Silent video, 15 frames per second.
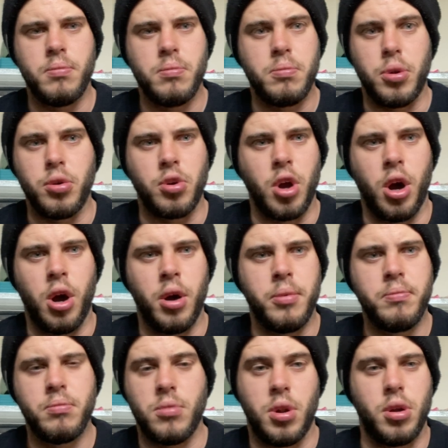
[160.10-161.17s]
blue cod,
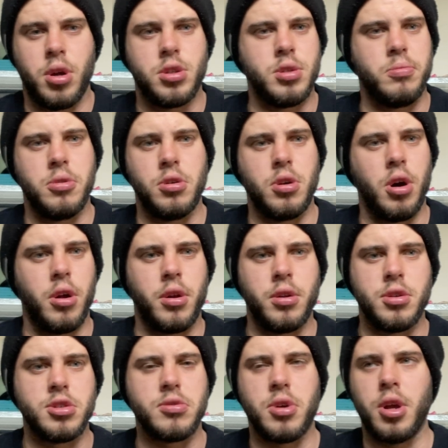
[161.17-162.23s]
lots of blue cod on
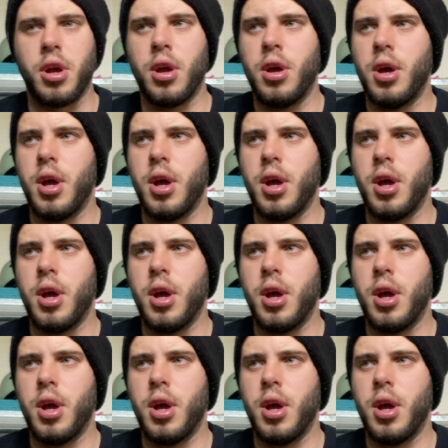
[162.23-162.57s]
this rig.